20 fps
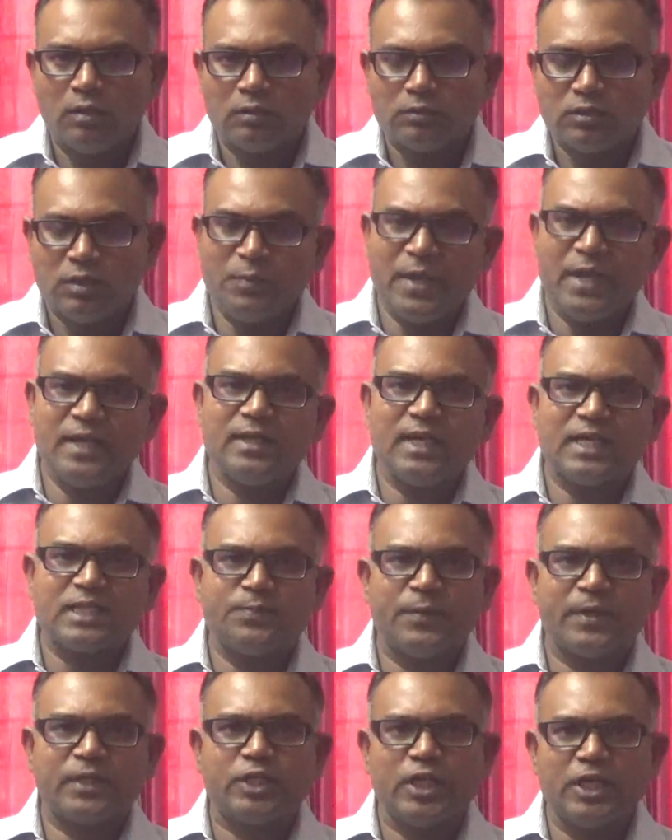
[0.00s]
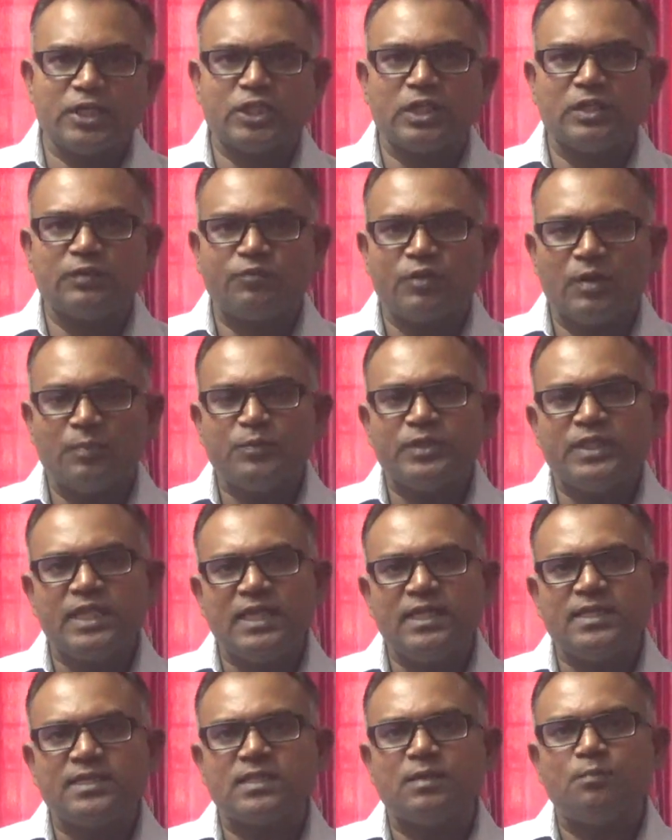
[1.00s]
The main expectation from
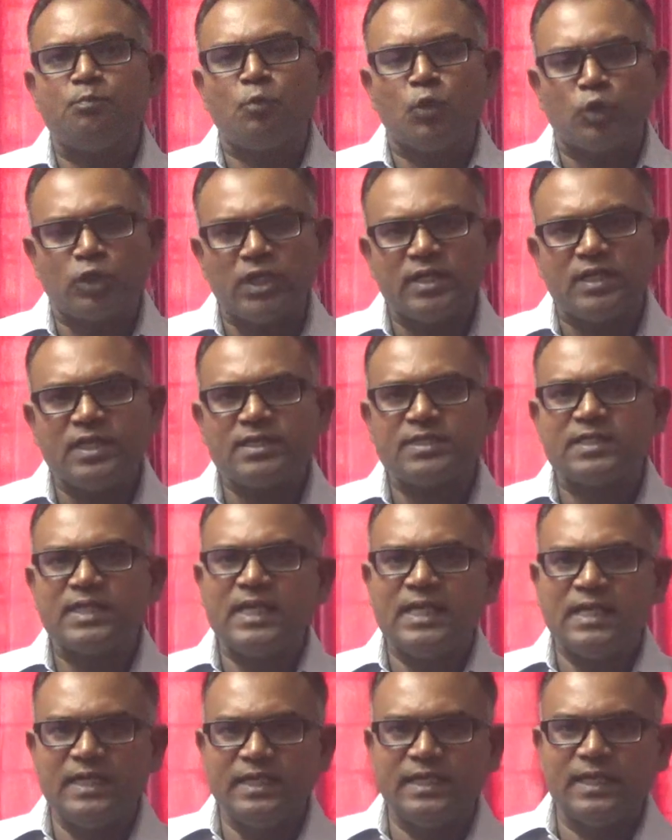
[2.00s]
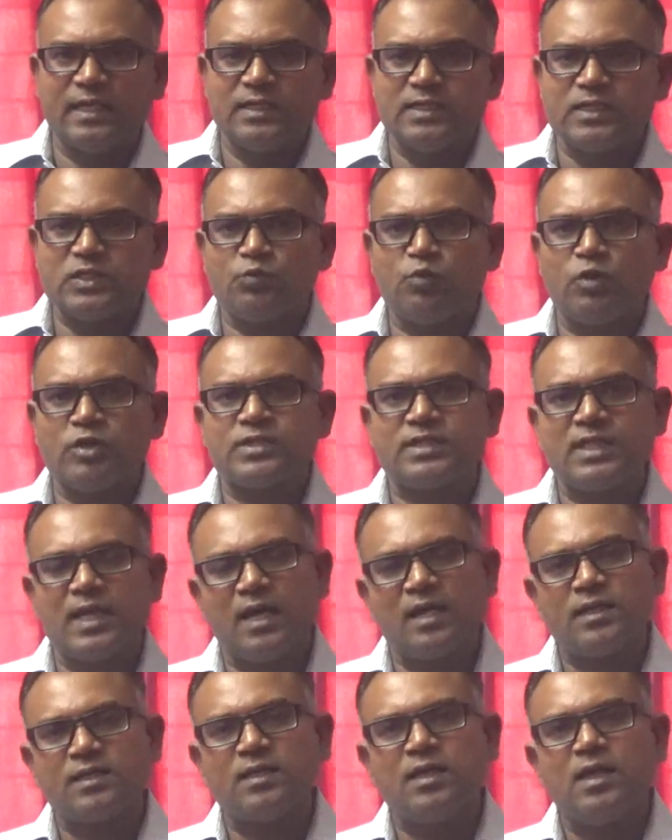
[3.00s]
these modernist Indians was
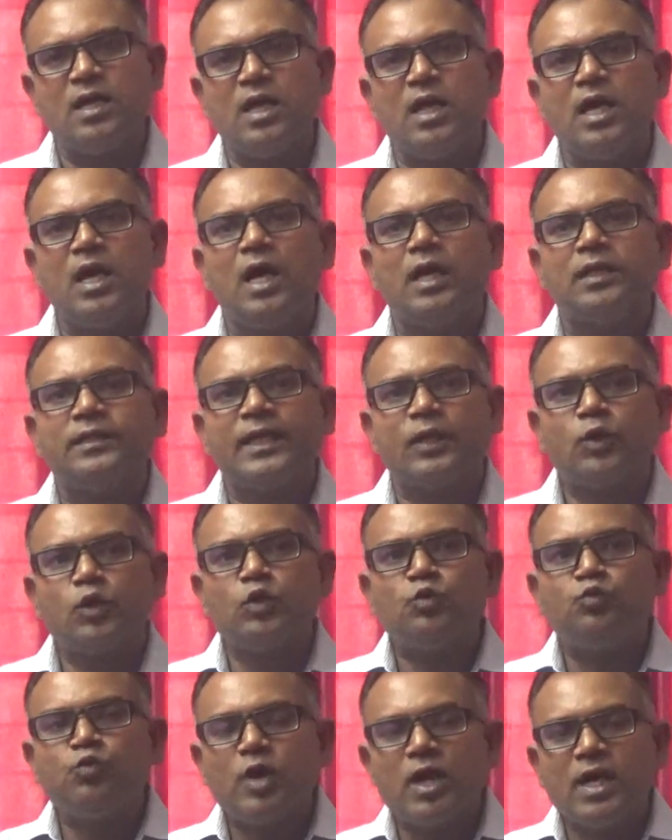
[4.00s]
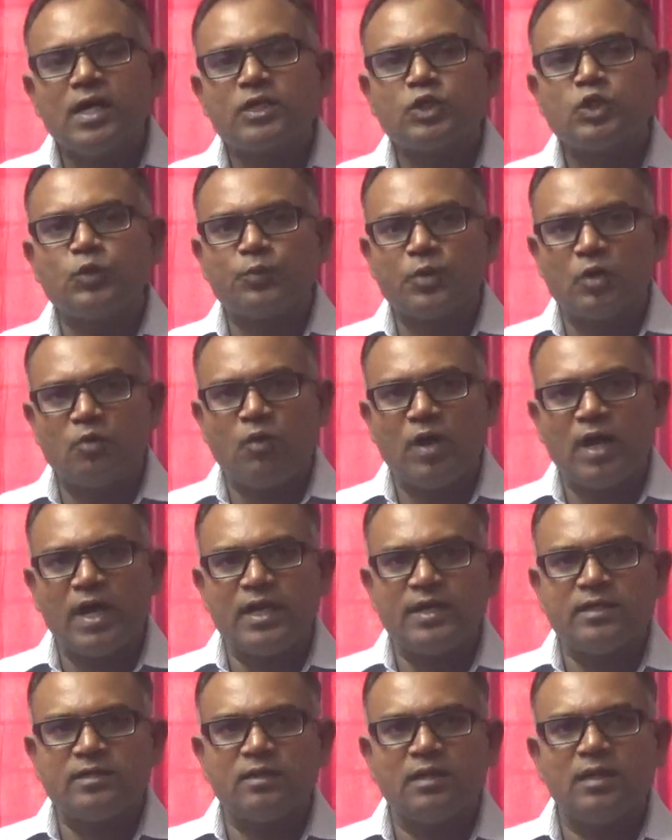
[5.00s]
that they could work to
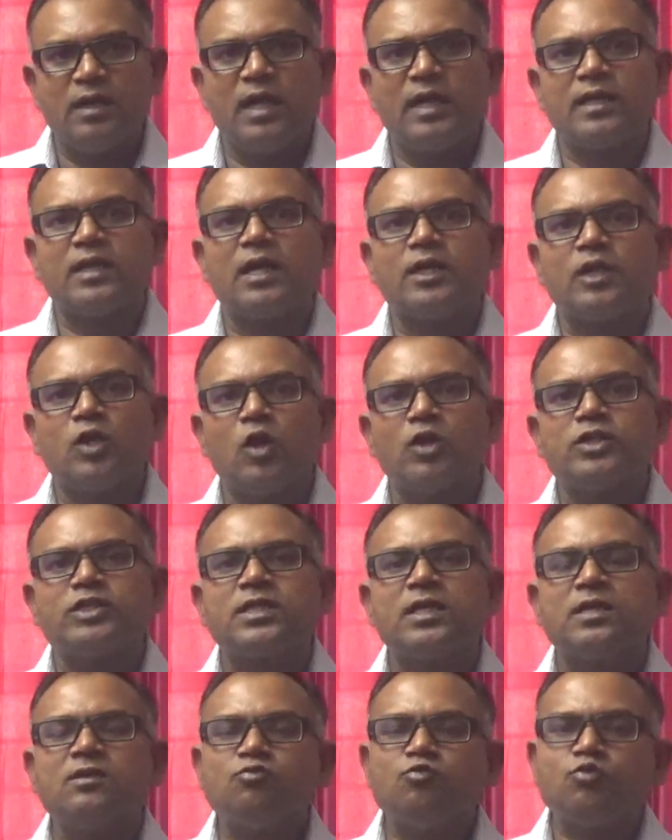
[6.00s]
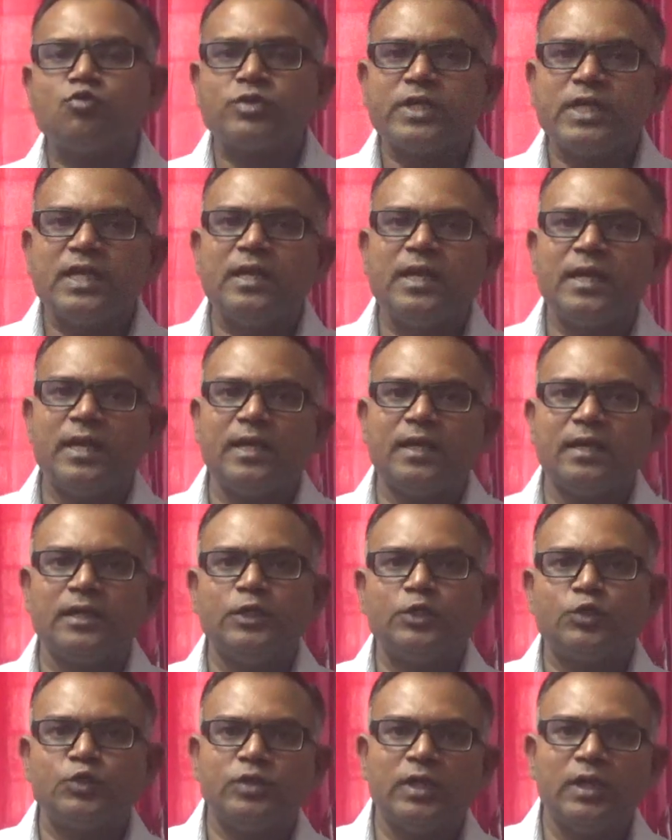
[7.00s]
provide an ideological relay
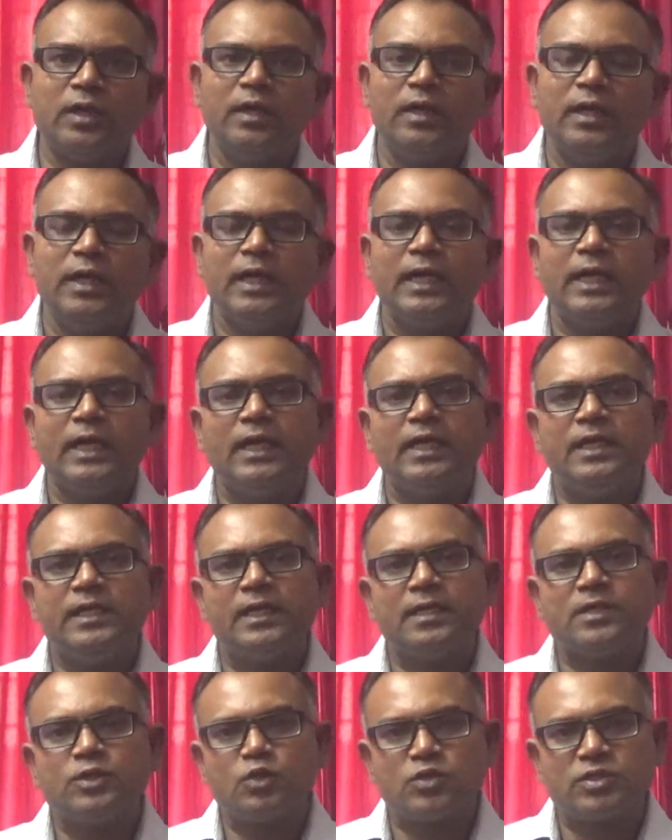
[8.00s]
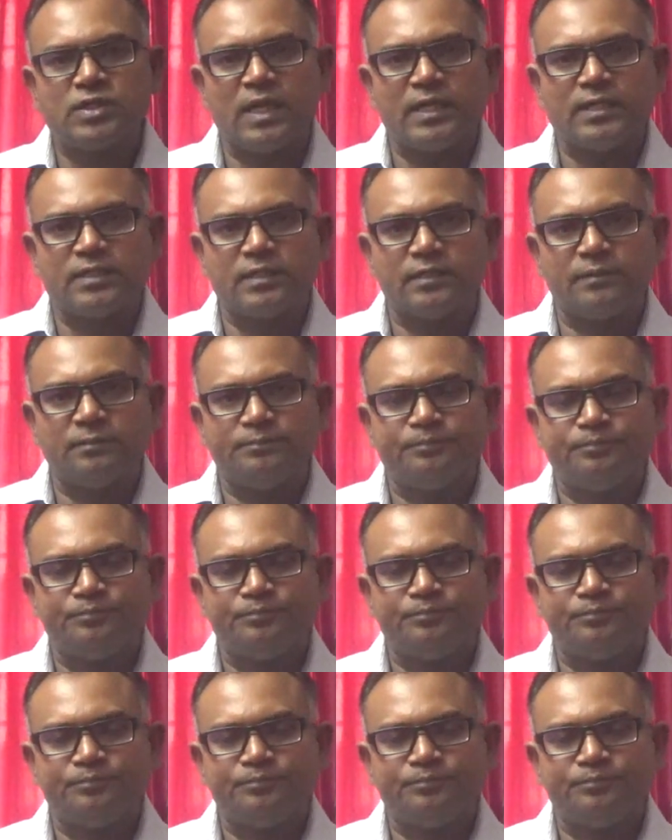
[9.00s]
into the Indian society.